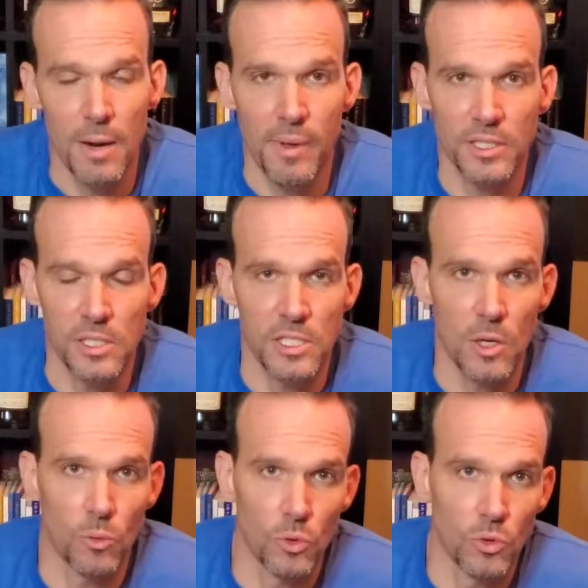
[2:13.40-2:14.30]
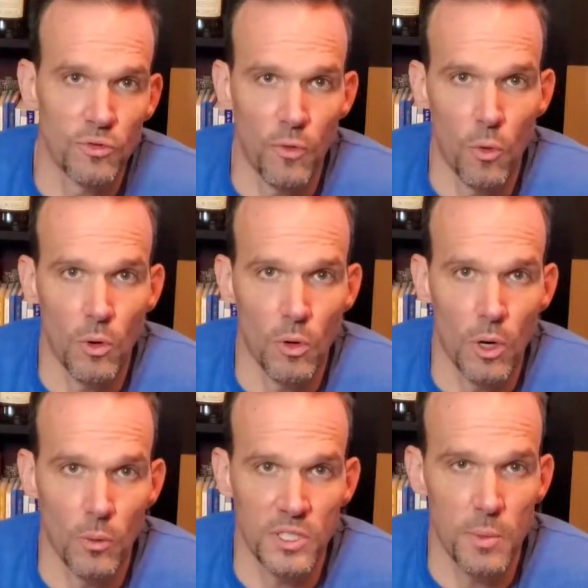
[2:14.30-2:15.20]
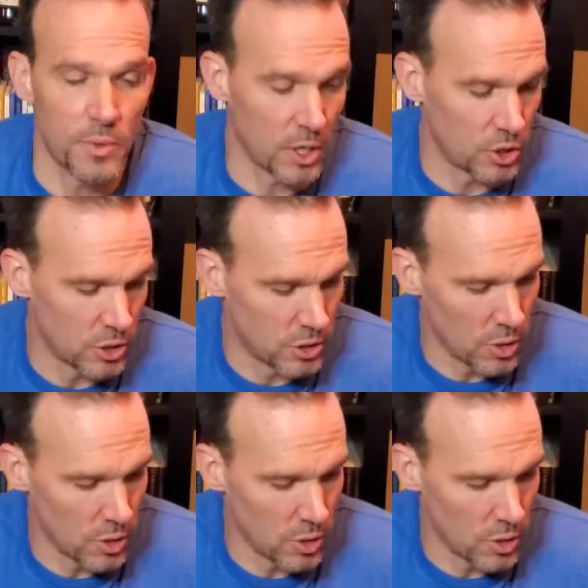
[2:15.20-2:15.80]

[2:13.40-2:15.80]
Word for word: and it basically set rules for uh, whiskey production.